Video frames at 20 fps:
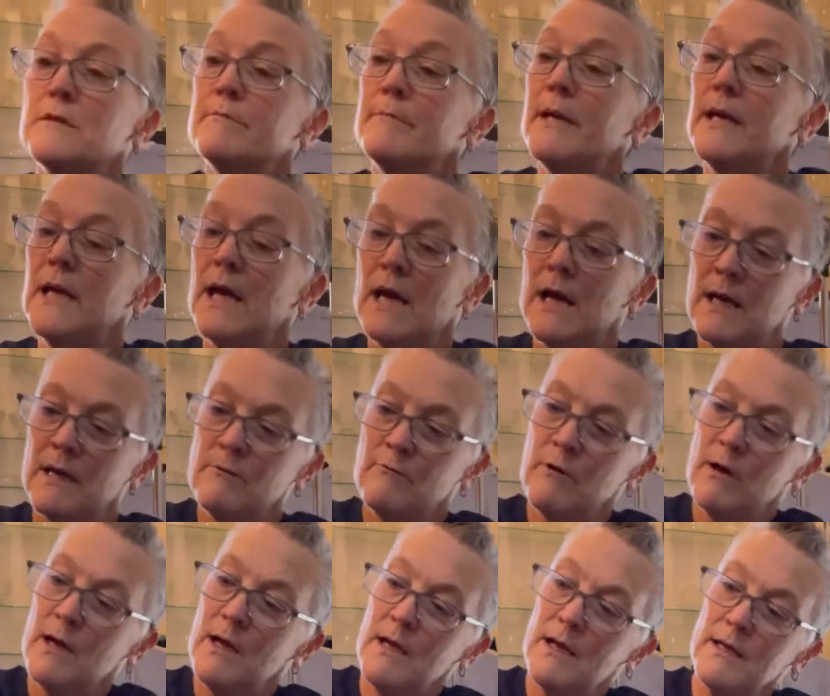me, high
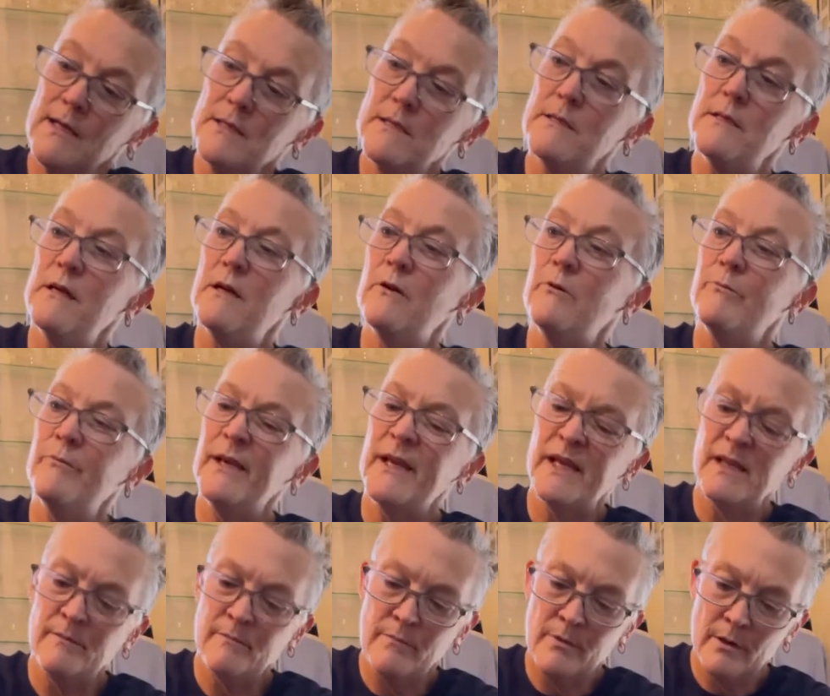rise, oh,
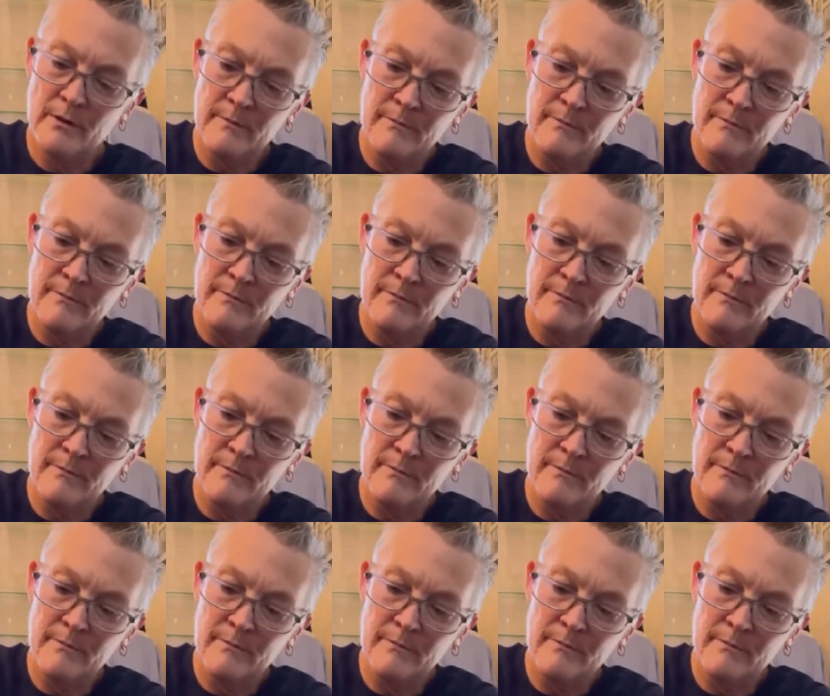mid, probably